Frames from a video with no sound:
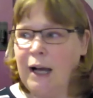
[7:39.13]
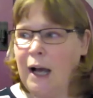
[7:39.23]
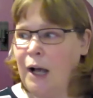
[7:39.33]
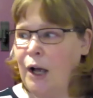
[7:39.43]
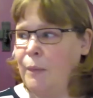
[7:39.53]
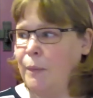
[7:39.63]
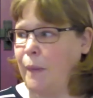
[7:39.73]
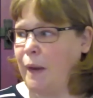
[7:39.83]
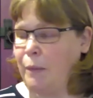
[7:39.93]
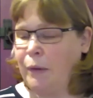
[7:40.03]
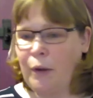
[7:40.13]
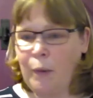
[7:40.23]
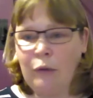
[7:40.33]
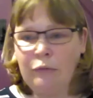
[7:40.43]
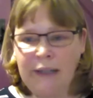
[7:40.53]
um, people
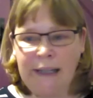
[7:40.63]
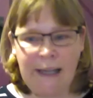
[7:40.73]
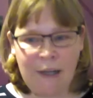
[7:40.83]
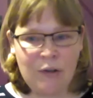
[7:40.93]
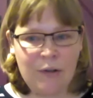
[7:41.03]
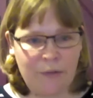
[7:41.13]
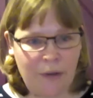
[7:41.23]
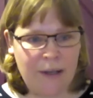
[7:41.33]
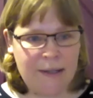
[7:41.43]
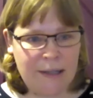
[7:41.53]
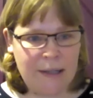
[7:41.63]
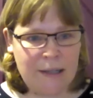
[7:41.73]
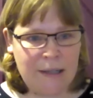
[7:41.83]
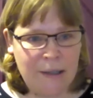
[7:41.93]
who are really introverted